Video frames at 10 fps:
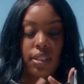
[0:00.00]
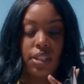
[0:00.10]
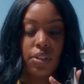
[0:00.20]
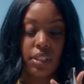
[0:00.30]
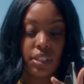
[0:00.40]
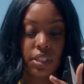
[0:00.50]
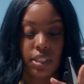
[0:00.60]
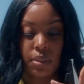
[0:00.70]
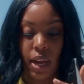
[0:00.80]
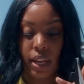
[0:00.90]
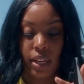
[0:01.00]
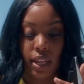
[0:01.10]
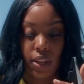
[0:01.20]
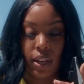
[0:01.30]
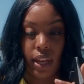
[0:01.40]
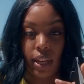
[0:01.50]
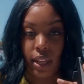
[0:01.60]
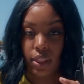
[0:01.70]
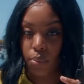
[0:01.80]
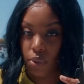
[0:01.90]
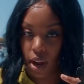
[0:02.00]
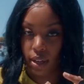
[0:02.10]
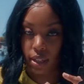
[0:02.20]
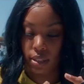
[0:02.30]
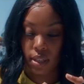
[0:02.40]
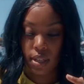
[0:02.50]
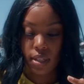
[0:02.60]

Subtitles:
literally just my nail and the product.